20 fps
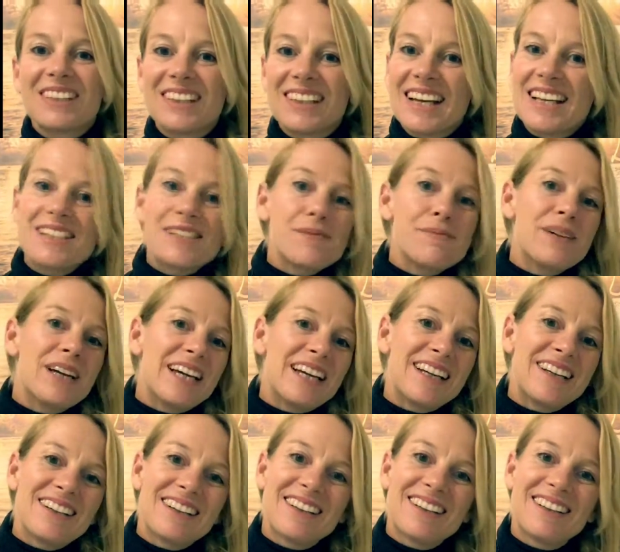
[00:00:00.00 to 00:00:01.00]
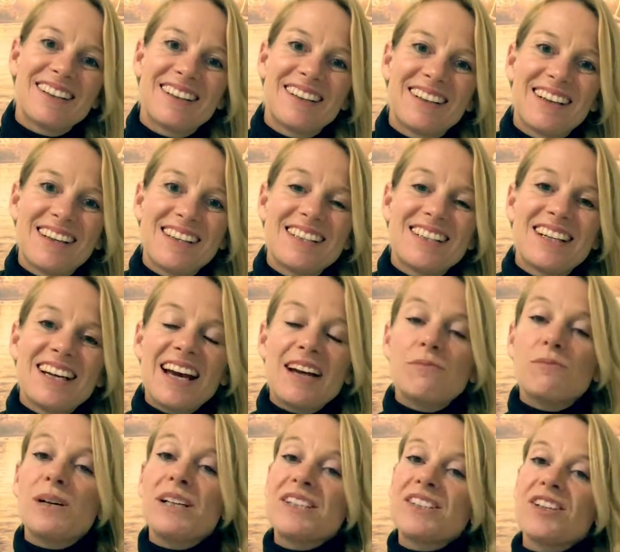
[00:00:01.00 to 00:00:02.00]
That's me.
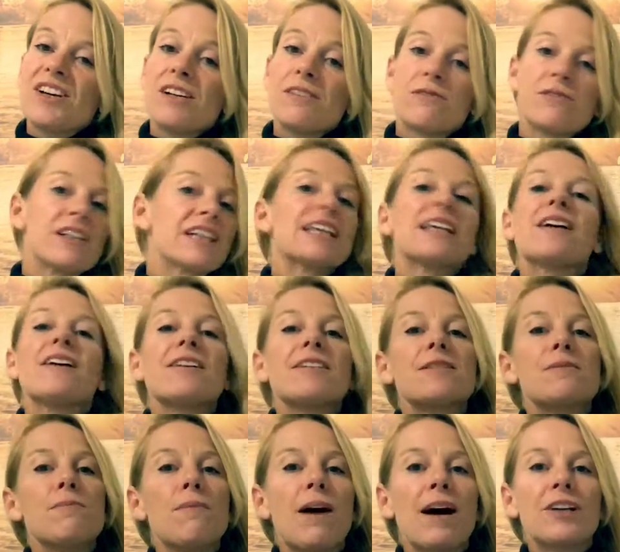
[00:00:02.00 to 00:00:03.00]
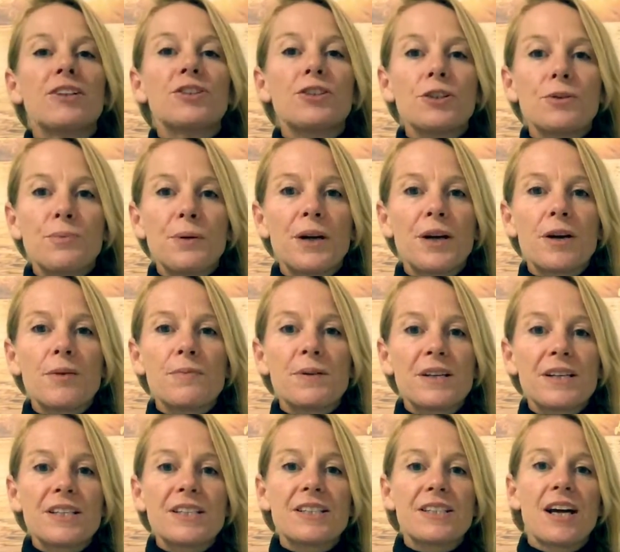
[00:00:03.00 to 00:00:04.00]
And once I realised my true
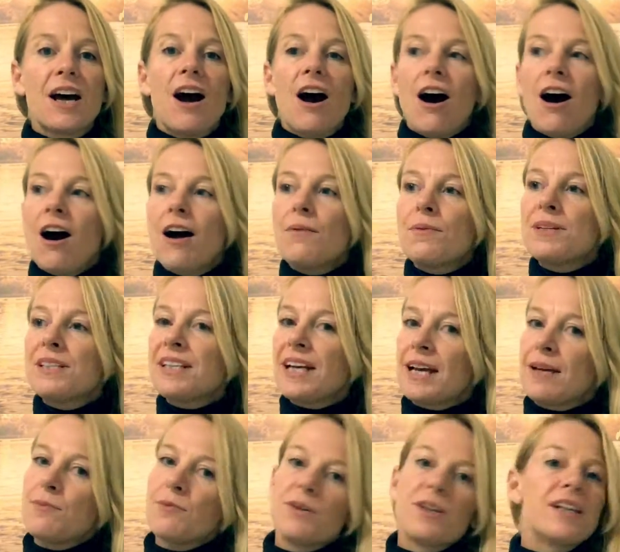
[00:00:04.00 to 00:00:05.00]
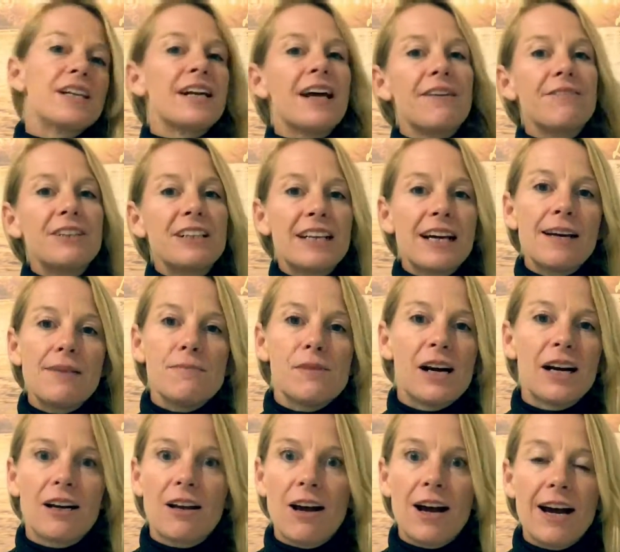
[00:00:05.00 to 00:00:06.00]
purpose, I was able to navigate
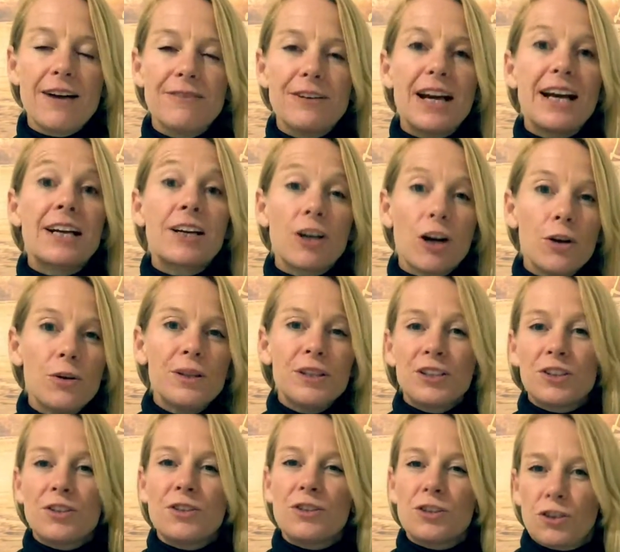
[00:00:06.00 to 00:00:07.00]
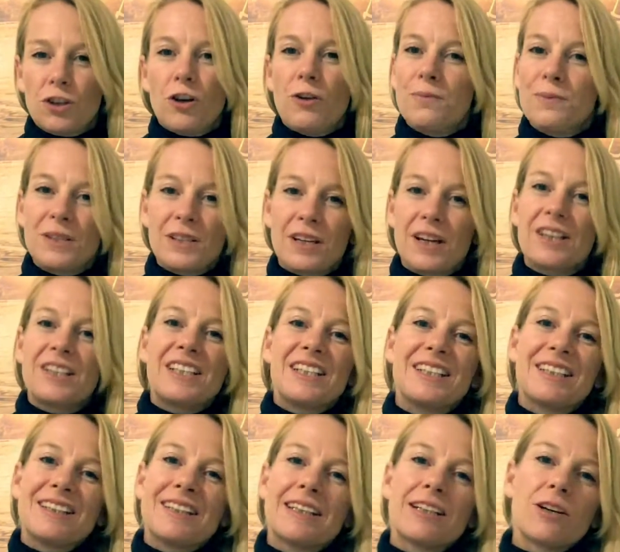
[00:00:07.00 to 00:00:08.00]
my life and go and do the jobs that I
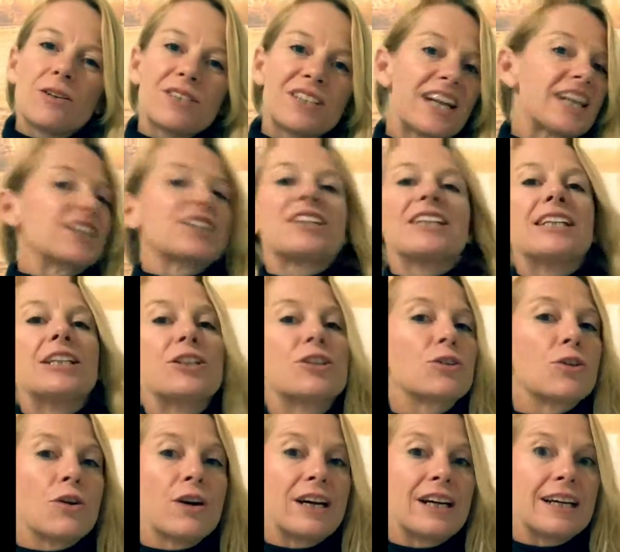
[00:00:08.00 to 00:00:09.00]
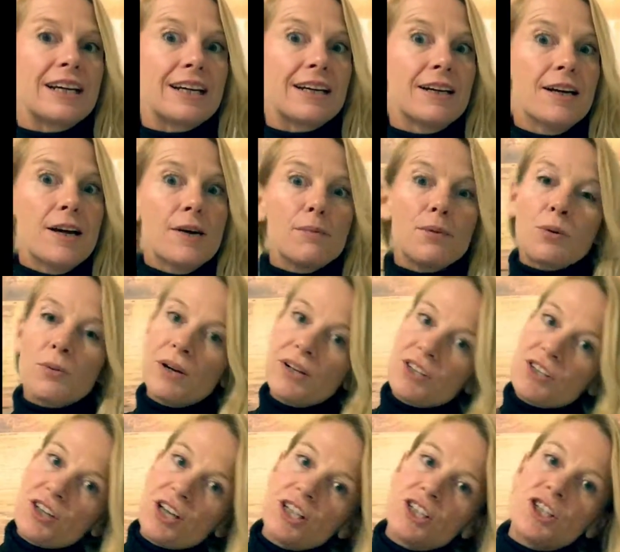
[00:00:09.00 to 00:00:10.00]
didn't think I was actually enjoying. But
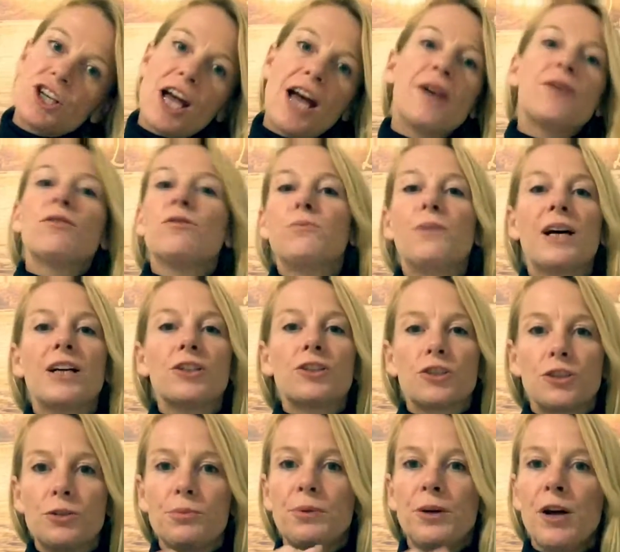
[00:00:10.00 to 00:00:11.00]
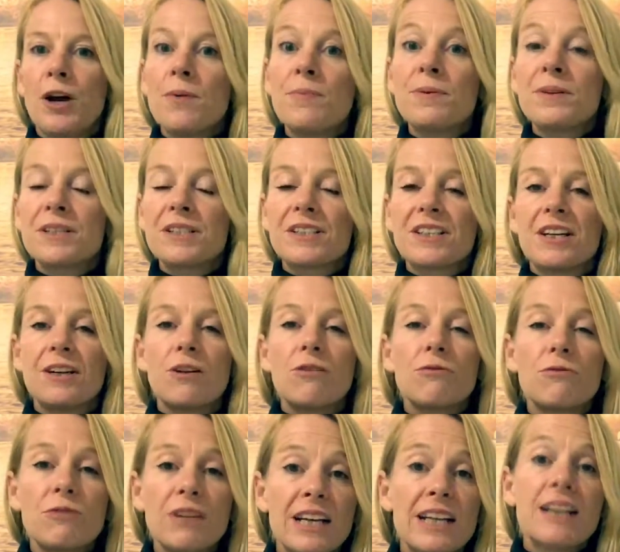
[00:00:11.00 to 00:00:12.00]
once I channeled my true purpose and I
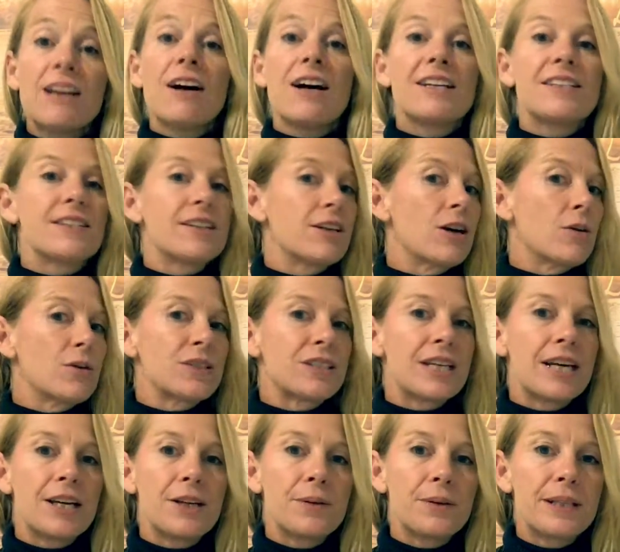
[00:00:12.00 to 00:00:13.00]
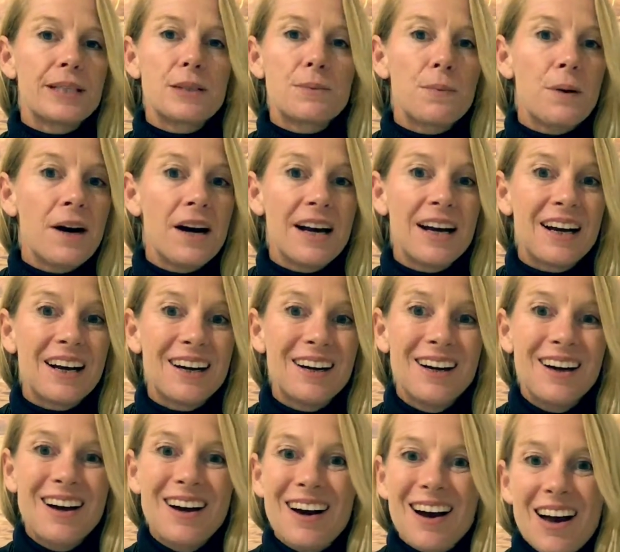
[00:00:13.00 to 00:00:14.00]
realised that I was there to inspire,
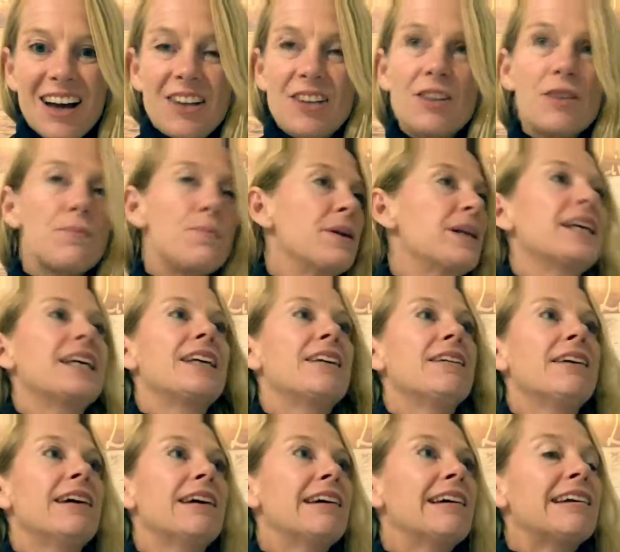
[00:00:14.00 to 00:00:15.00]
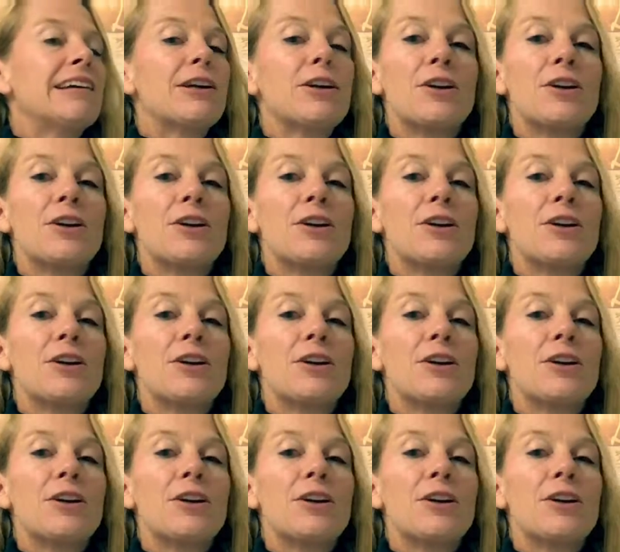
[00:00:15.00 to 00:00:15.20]
I could have been,